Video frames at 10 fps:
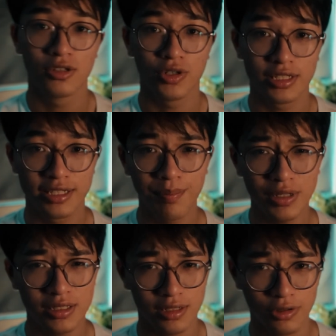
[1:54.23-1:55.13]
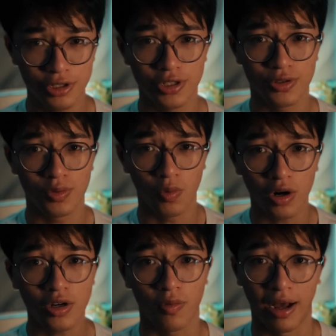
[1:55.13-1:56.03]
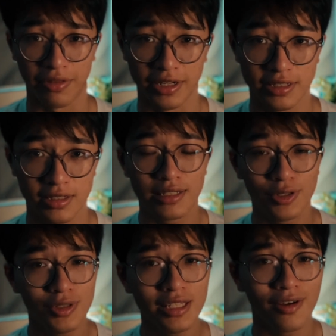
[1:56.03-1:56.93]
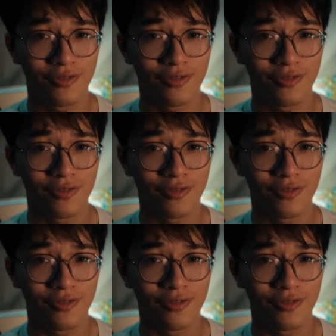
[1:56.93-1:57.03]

So the simplest solution to work around this is using the